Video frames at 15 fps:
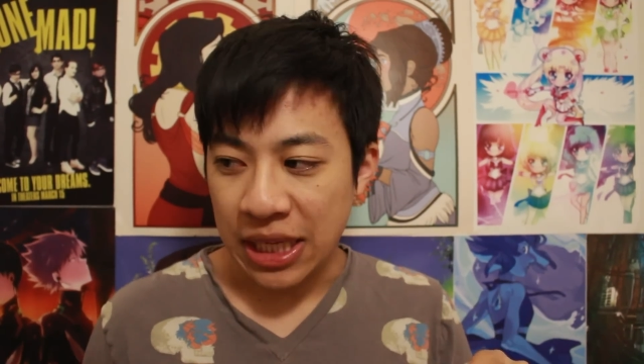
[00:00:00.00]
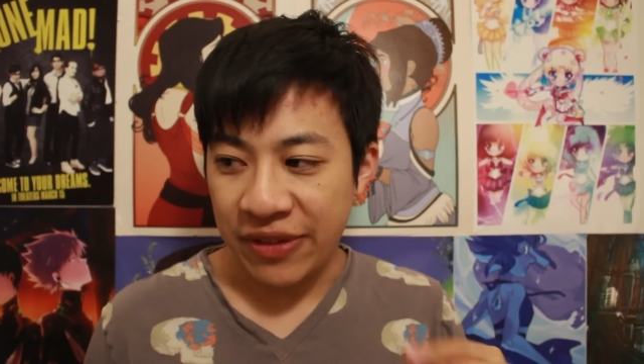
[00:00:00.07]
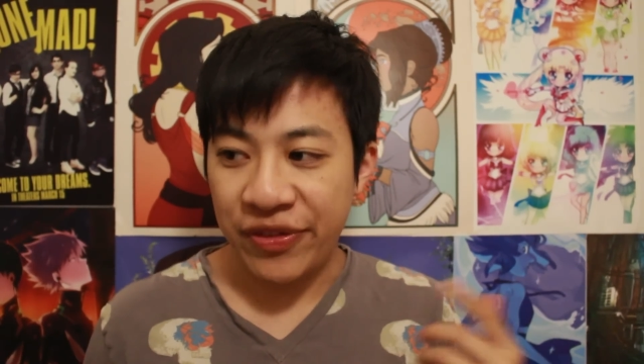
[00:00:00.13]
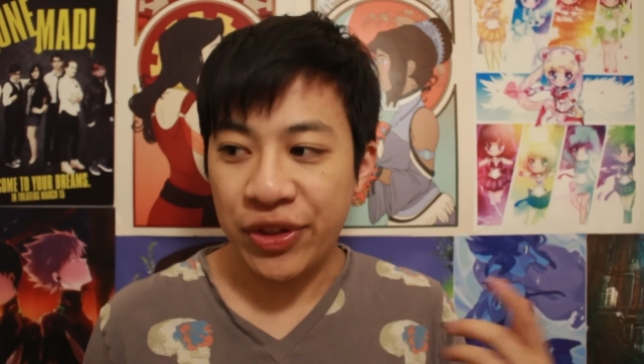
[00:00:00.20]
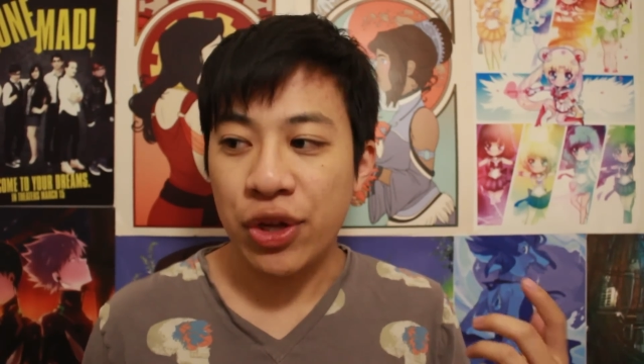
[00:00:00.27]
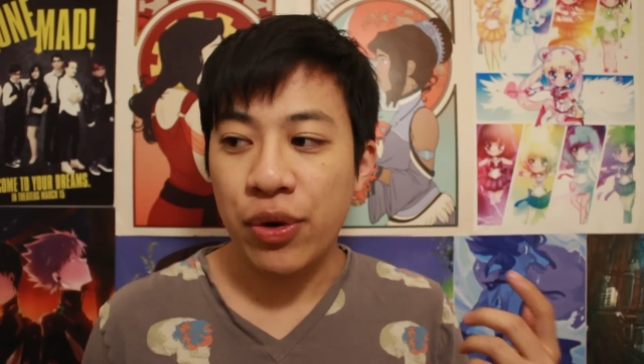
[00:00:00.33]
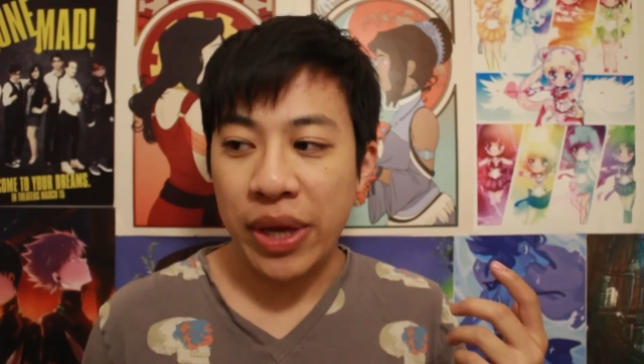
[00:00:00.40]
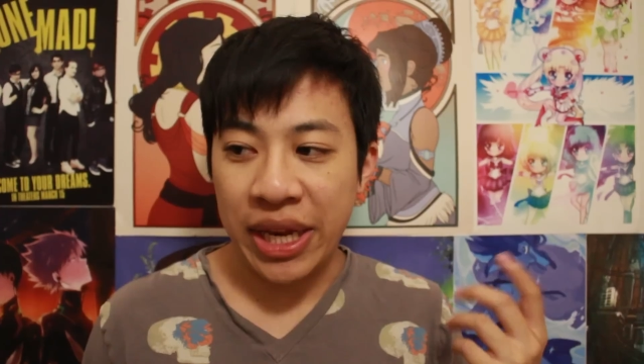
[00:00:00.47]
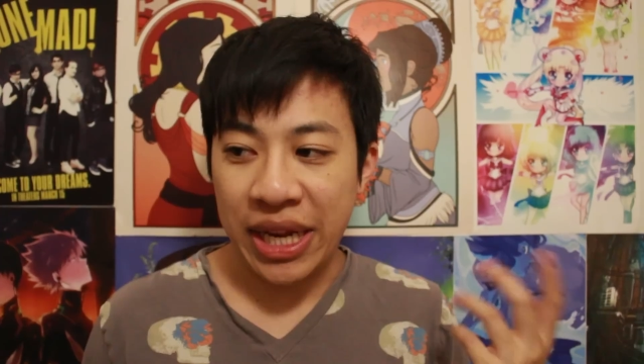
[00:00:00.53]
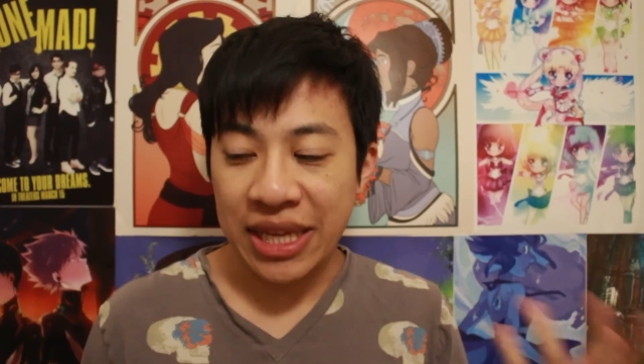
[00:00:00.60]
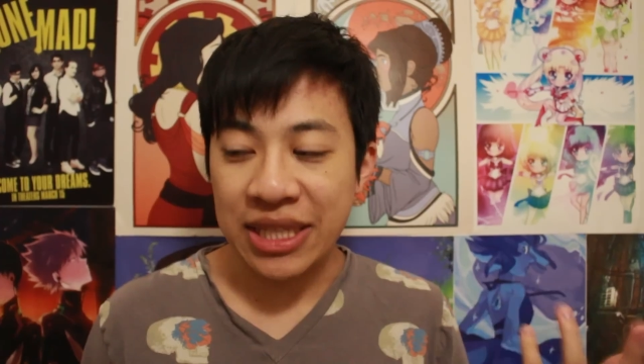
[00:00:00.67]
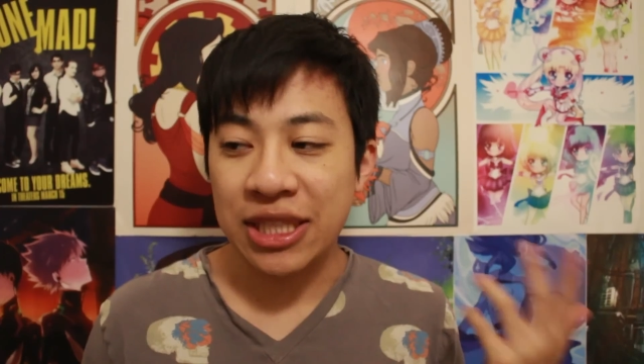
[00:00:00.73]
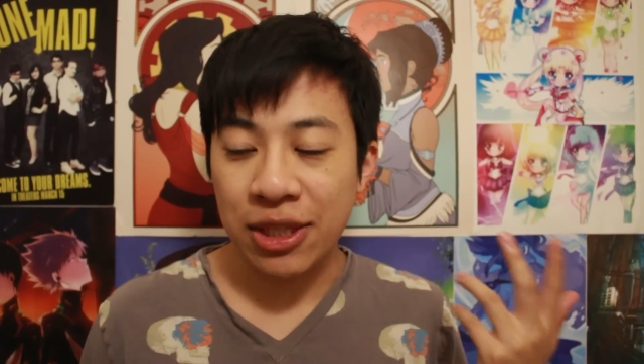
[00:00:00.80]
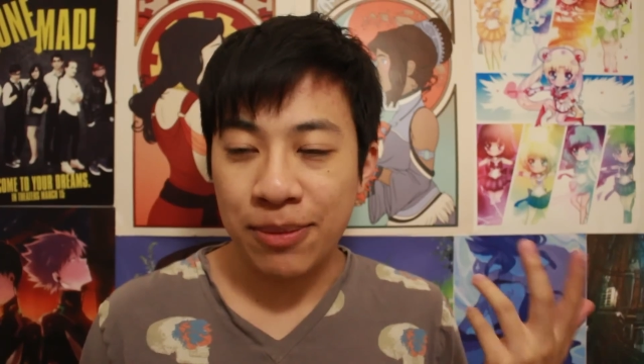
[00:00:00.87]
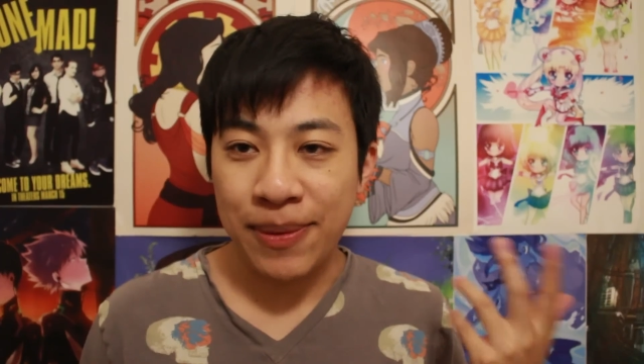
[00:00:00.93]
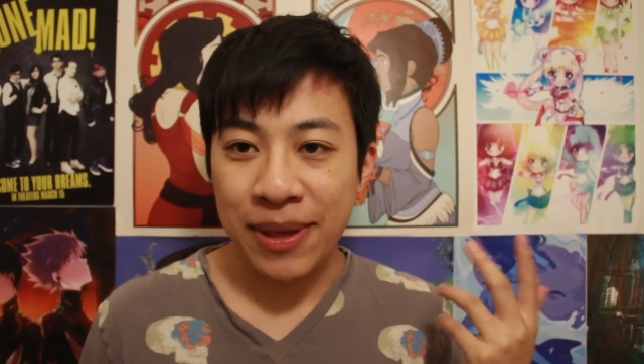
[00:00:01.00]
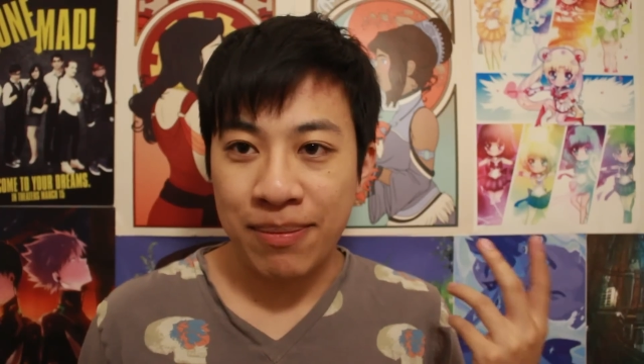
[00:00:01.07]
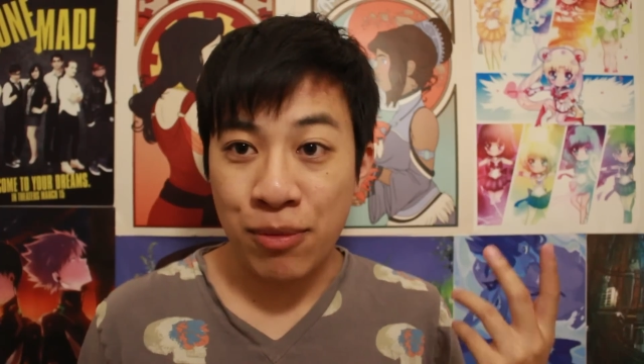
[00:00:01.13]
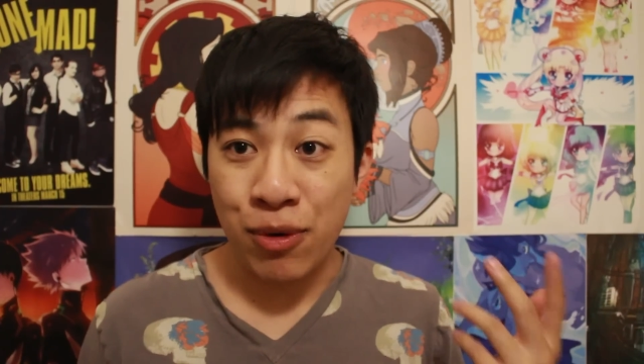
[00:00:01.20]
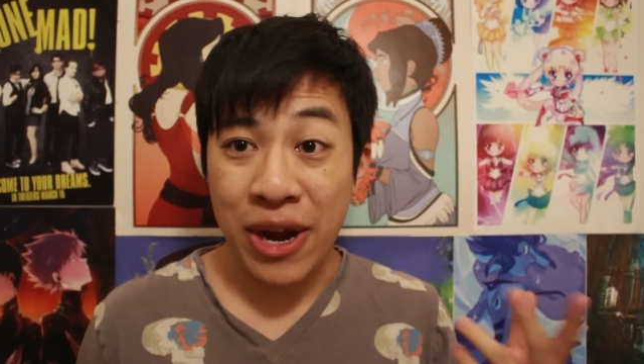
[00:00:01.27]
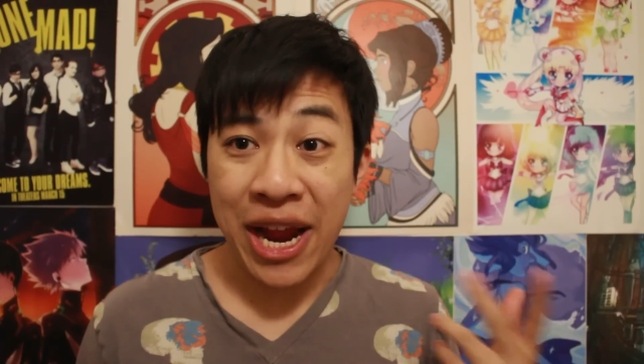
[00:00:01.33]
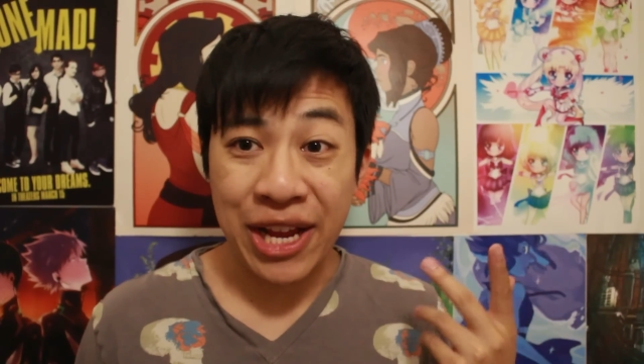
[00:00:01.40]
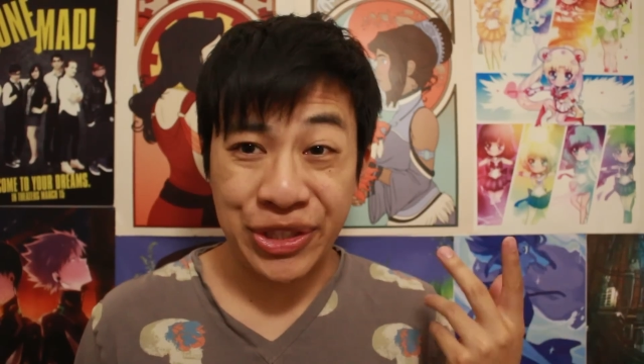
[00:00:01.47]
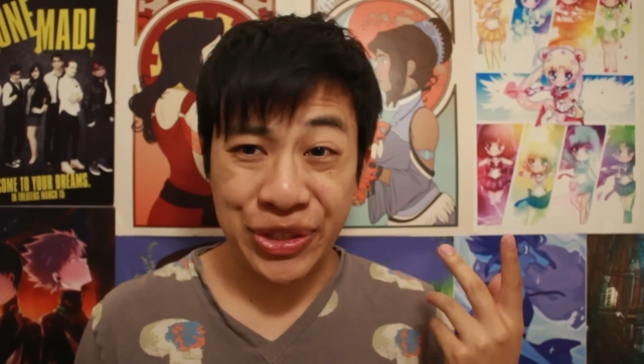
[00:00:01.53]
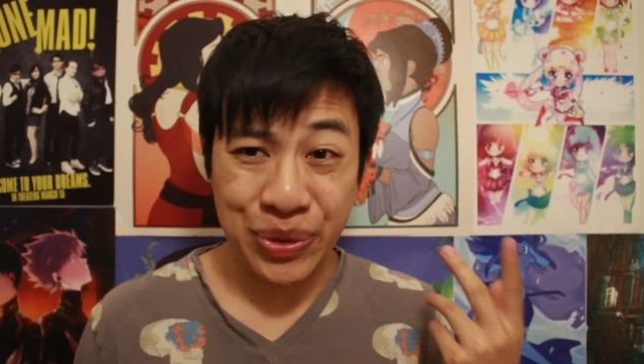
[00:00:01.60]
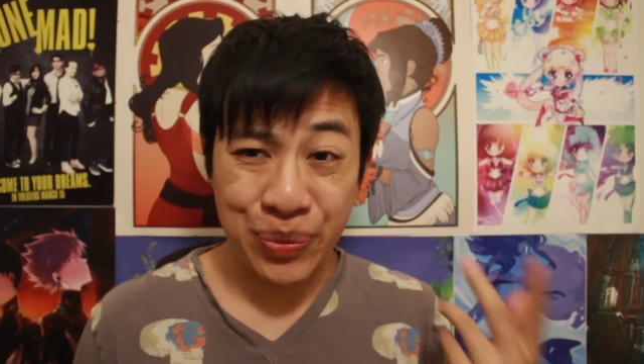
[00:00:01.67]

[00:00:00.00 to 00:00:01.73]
Even though it is a little bit more extra